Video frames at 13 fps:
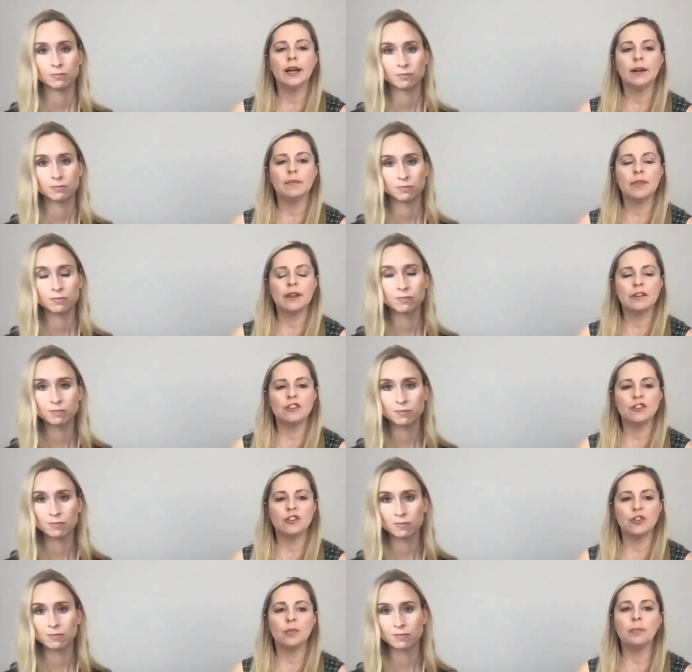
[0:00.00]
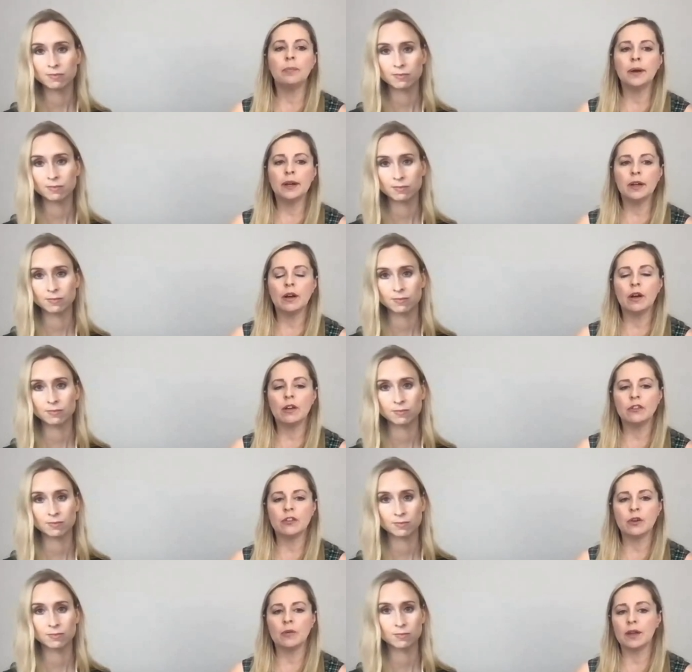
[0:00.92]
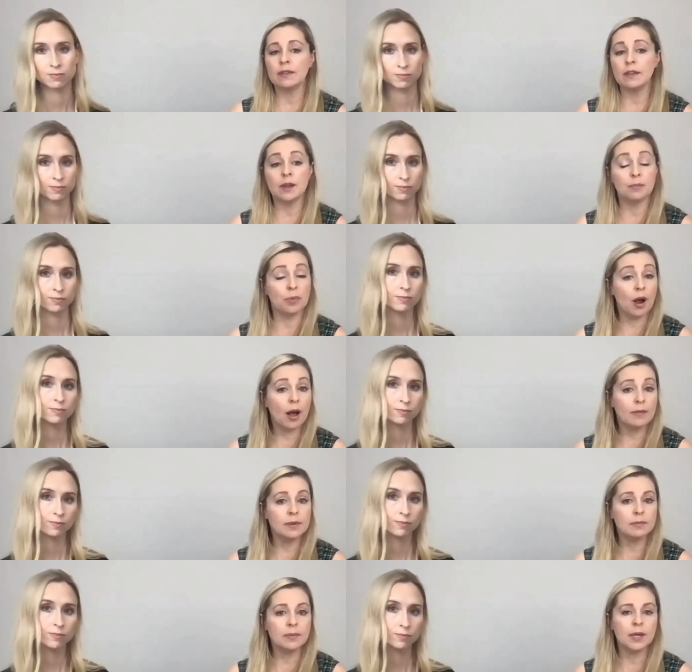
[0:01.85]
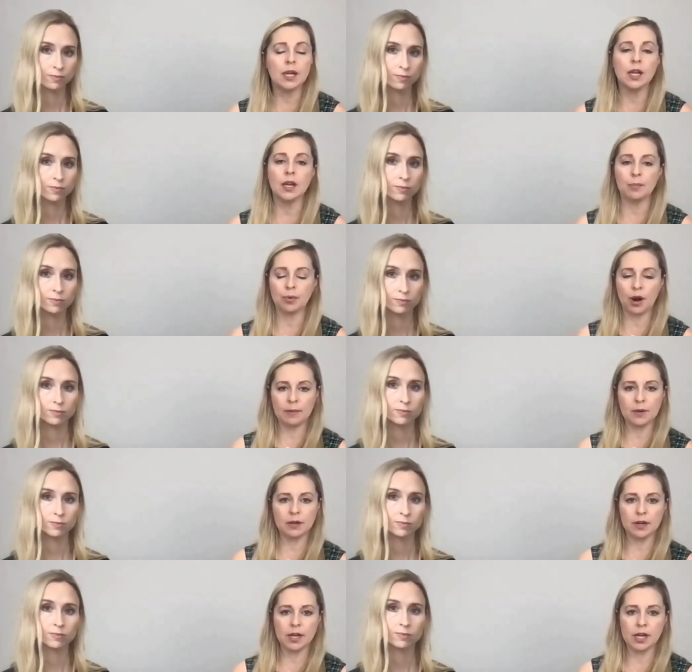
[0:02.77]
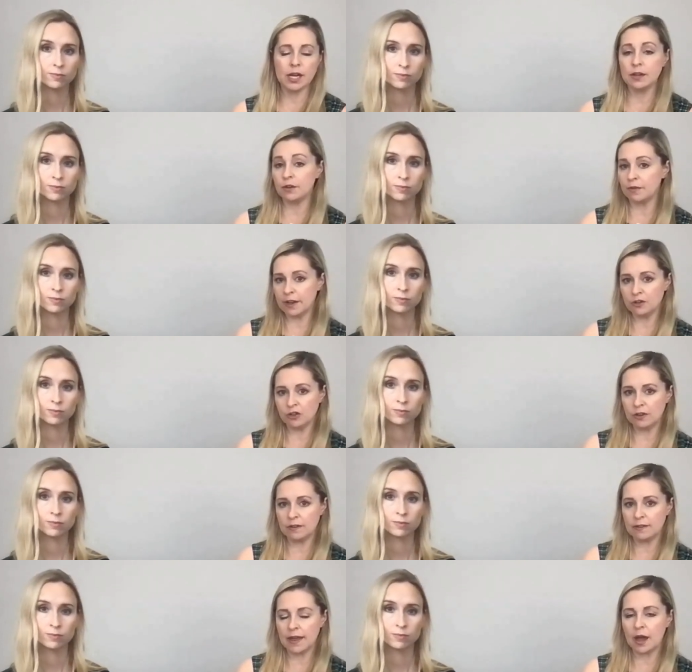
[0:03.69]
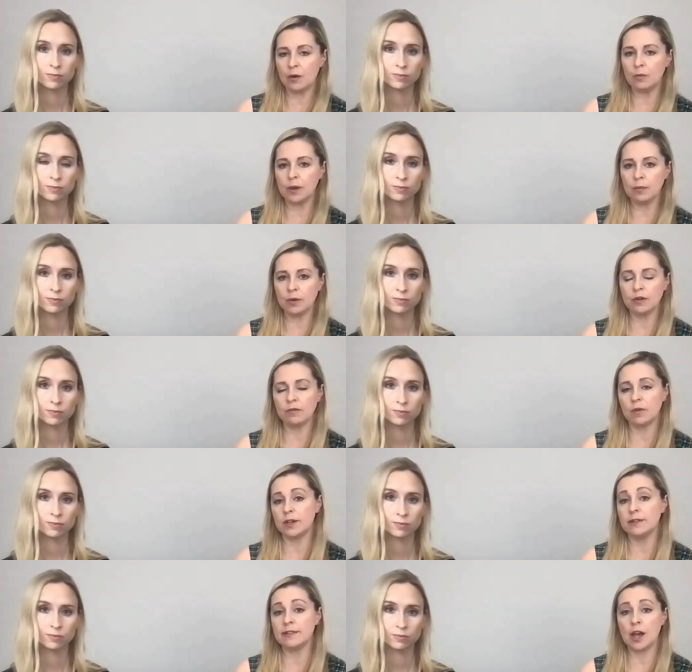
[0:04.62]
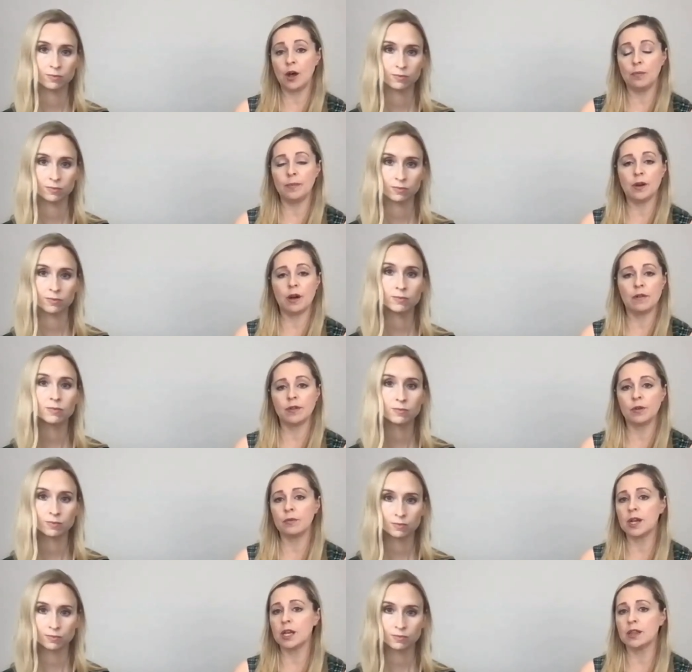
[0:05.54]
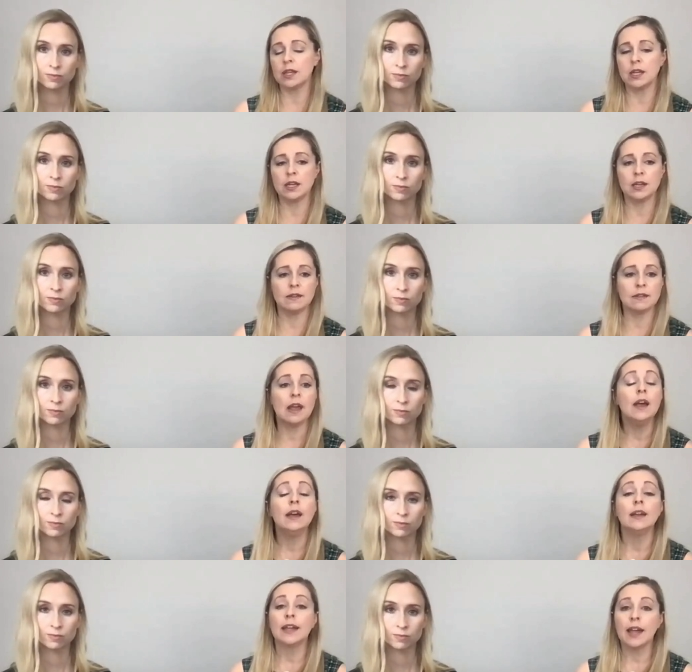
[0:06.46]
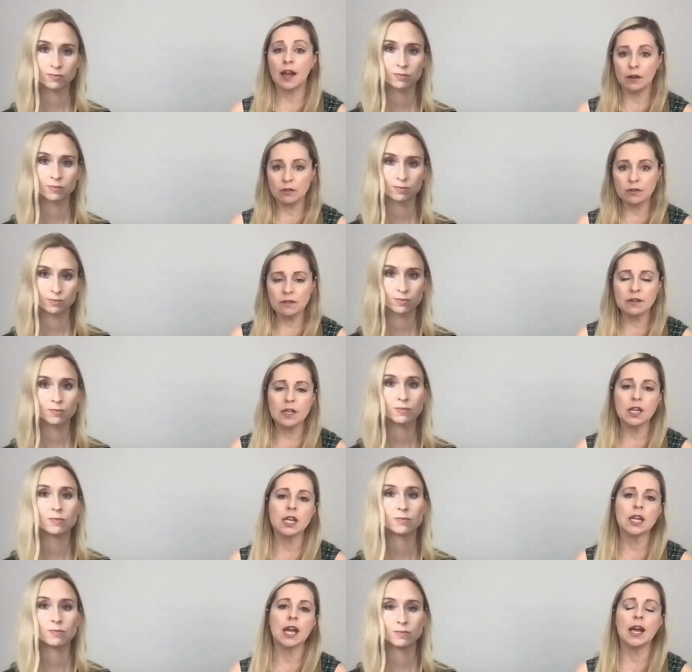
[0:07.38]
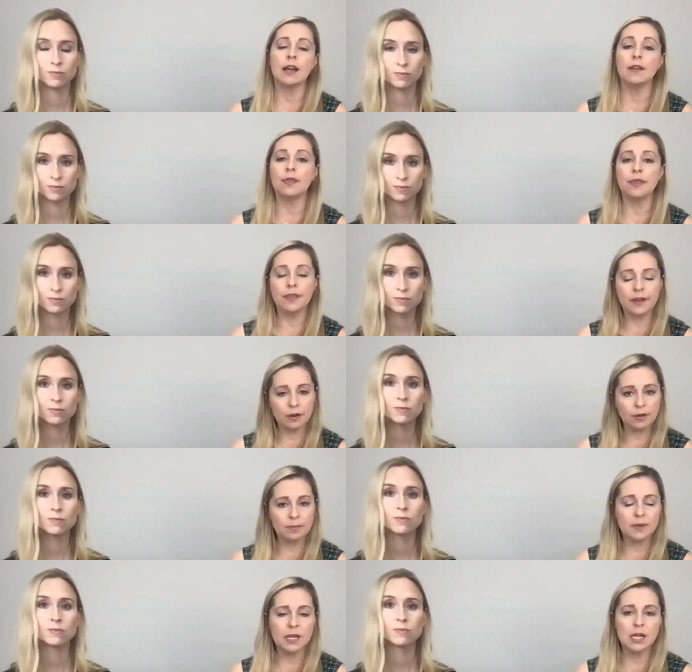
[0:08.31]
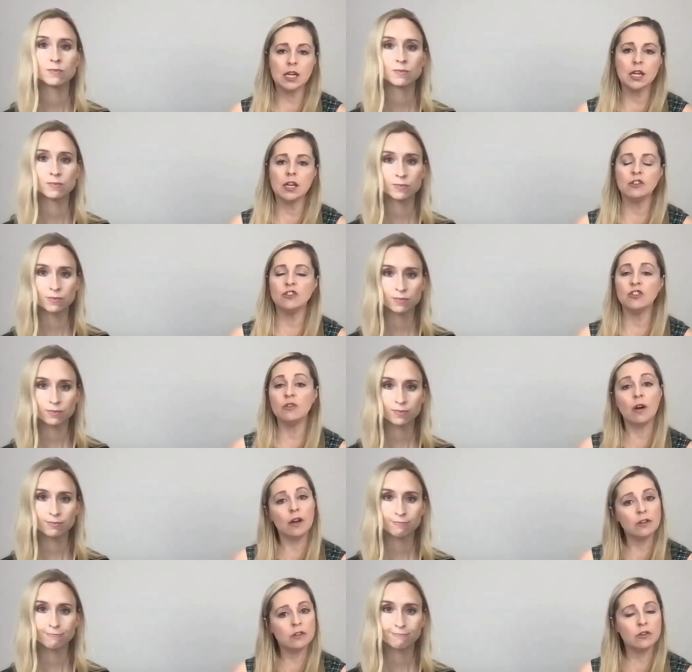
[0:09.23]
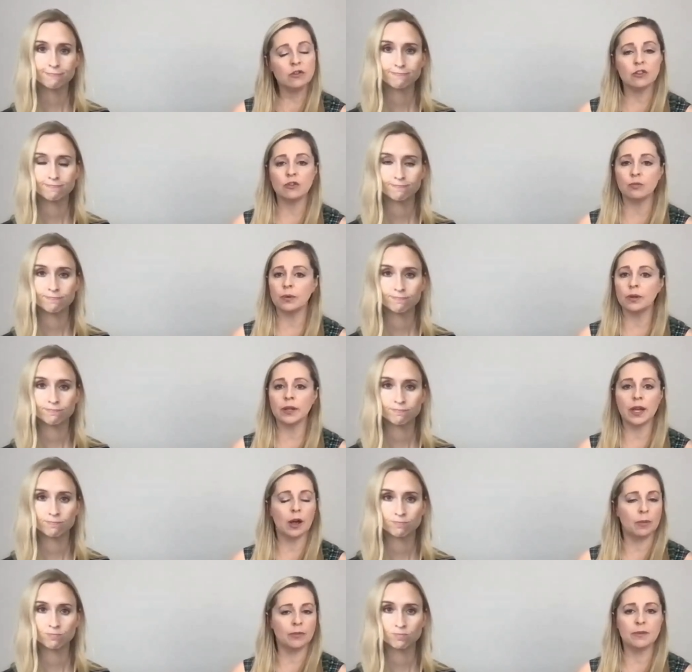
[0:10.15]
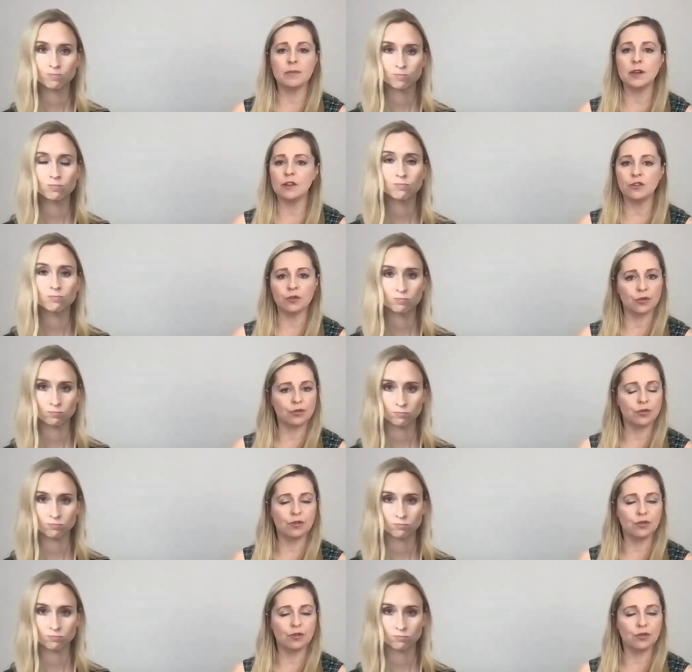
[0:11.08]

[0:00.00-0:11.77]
Speaker 1: um, thing to do. But also, I think probably primary interventions that we would have wanted to help and offer with is counseling mm-hmm. and therapy to also just really help somebody sort